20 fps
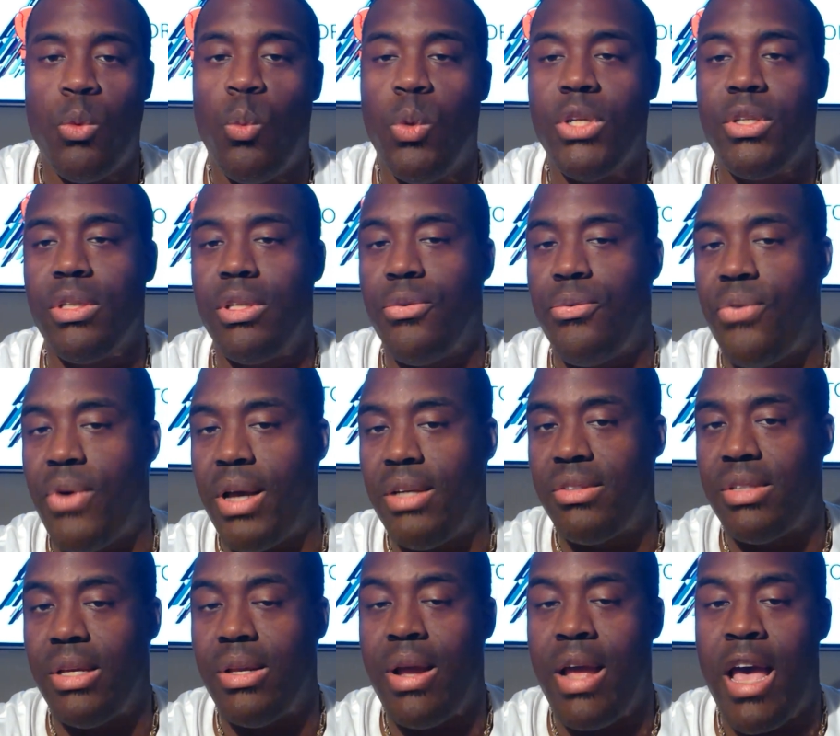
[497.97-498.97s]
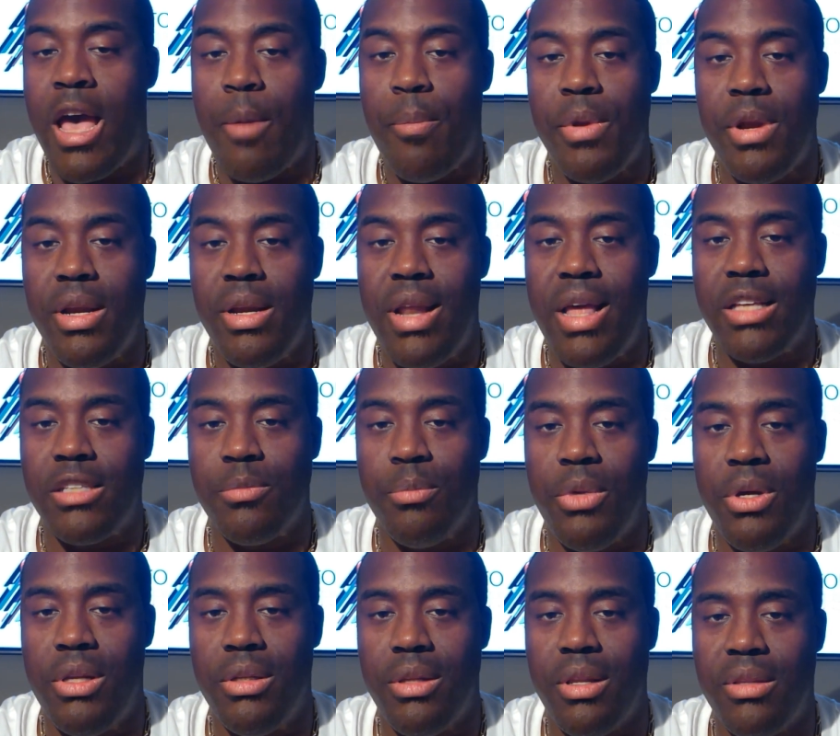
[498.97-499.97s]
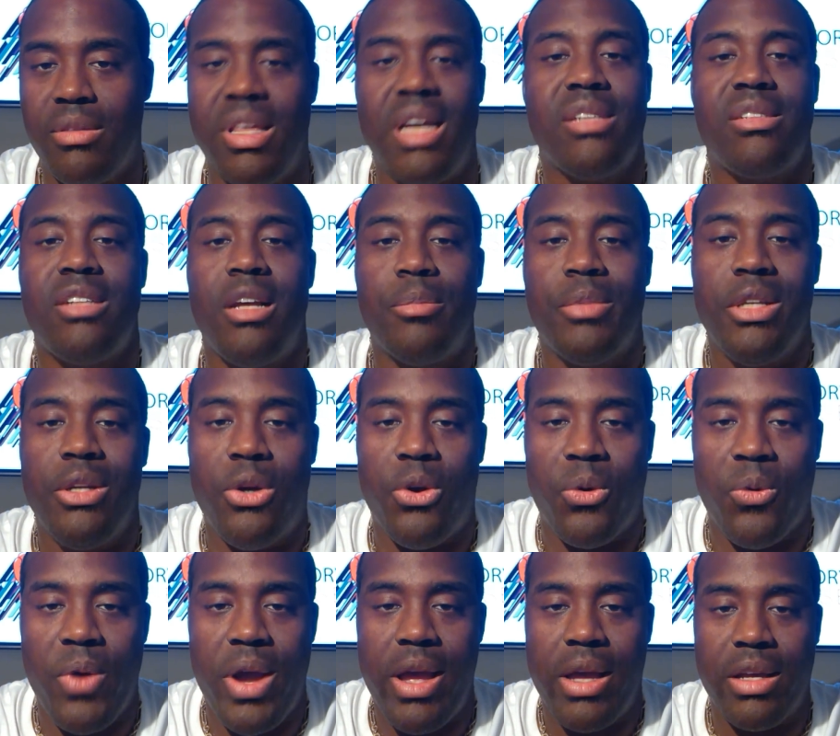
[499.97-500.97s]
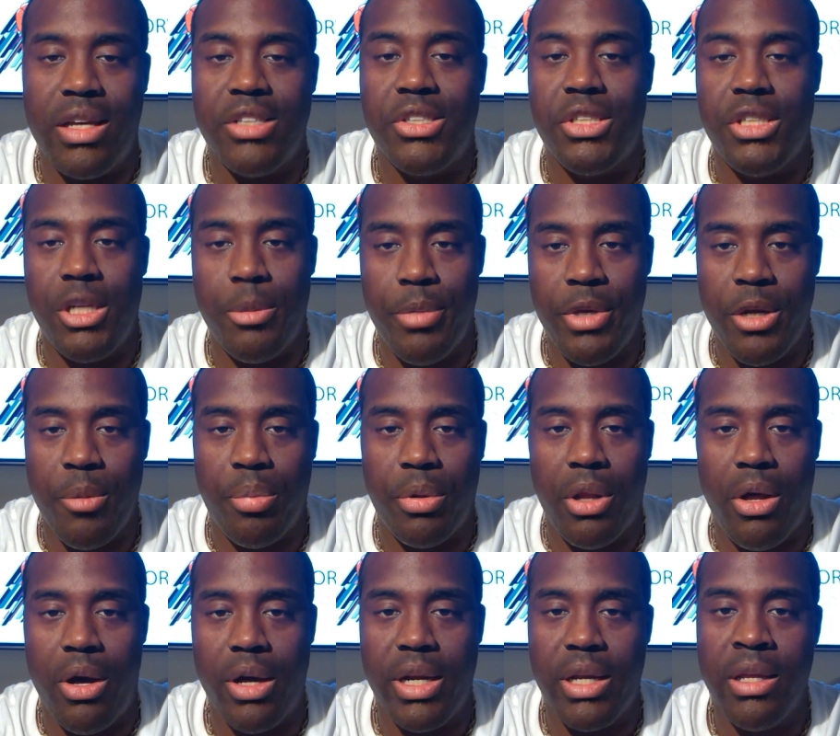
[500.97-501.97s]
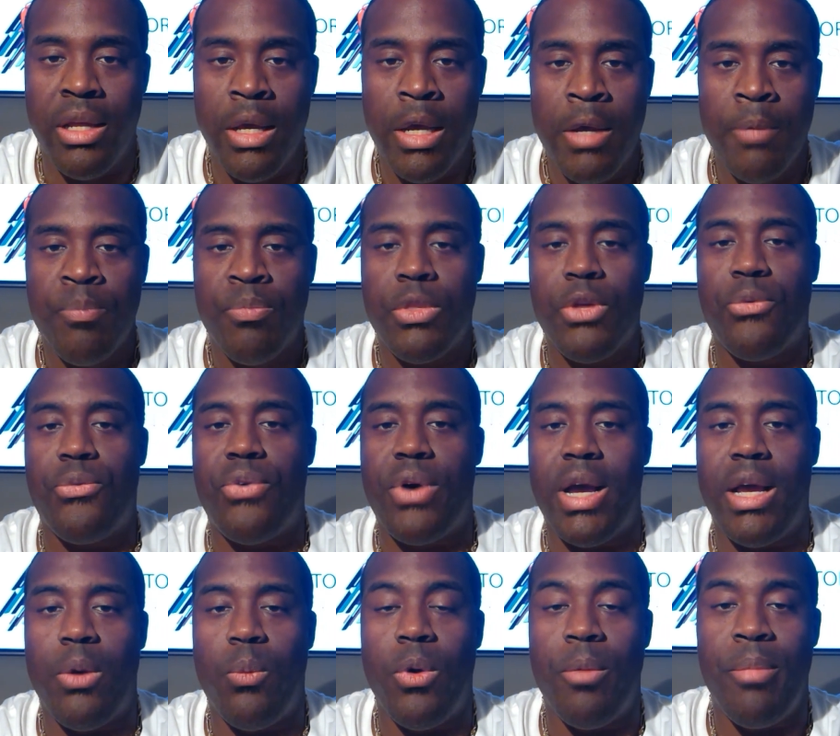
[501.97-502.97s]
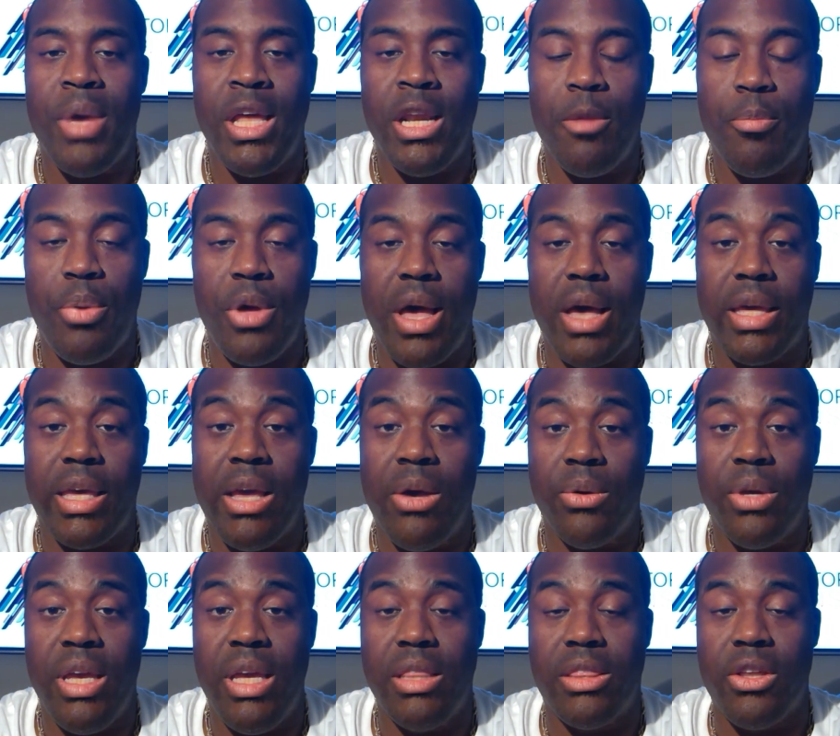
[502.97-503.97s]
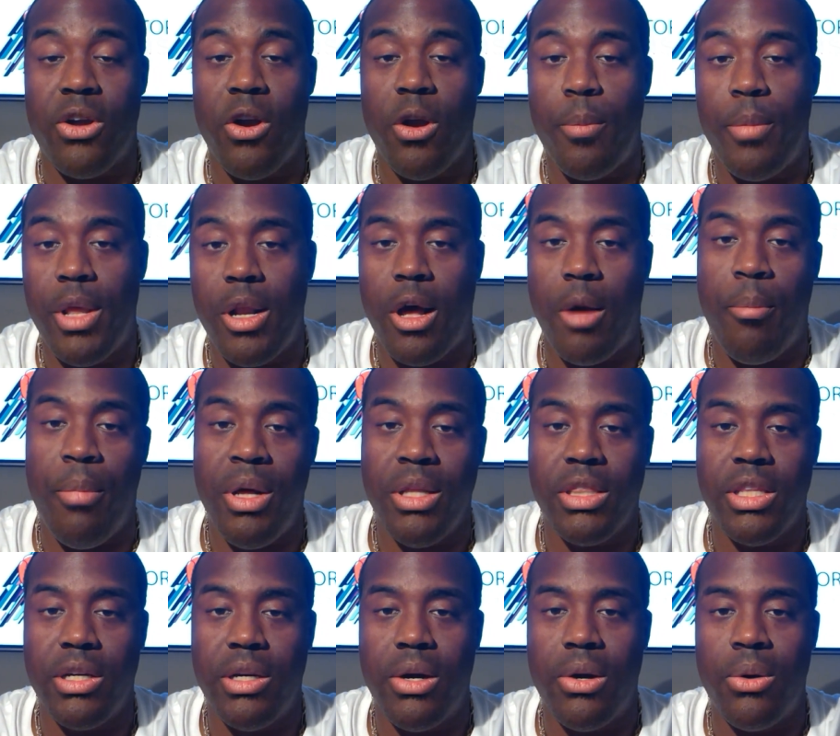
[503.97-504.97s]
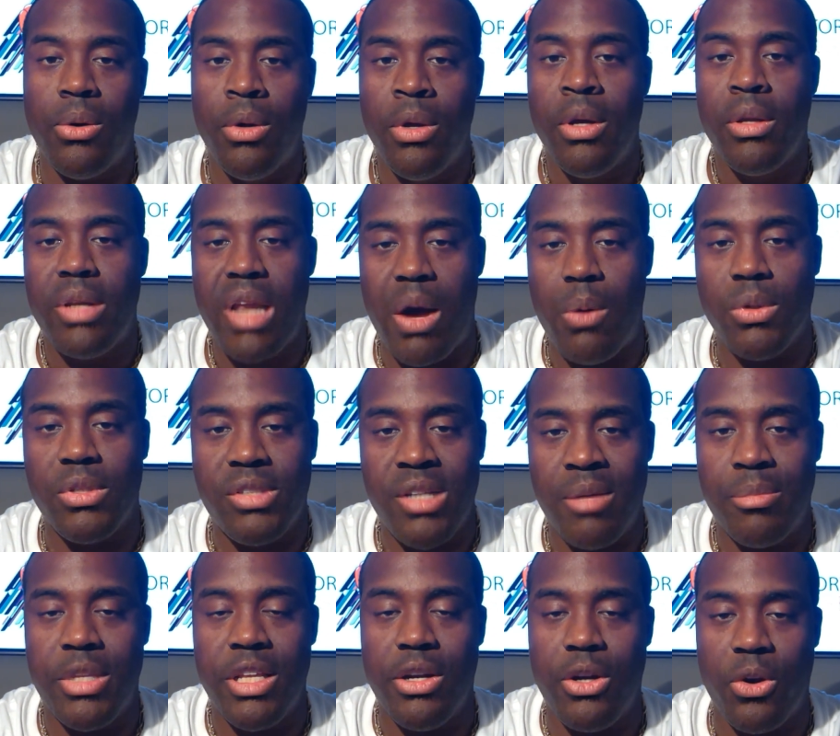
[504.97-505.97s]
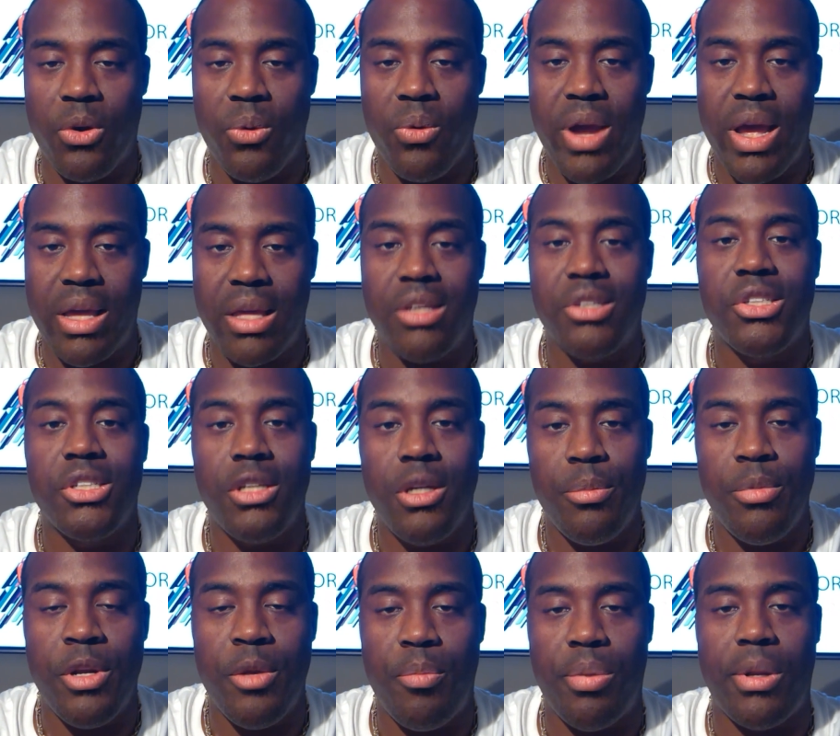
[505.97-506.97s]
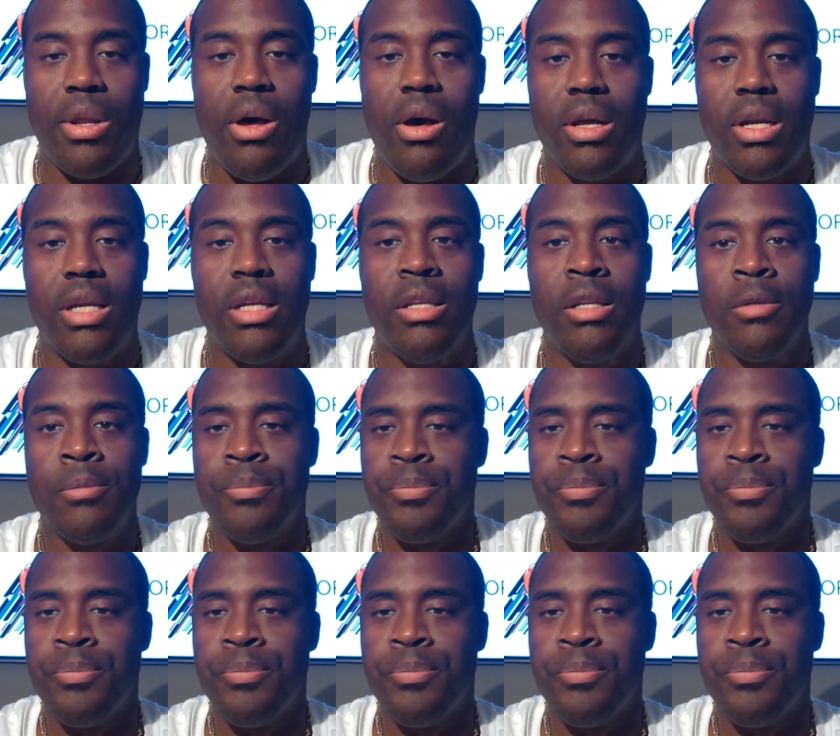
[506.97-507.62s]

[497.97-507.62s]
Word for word: What the fights that are happening next month, that's something correct. It should have been applauded. The fight with Manny Pacquiao and Keith Thurman a month ago, that was something correct. It should have been applauded.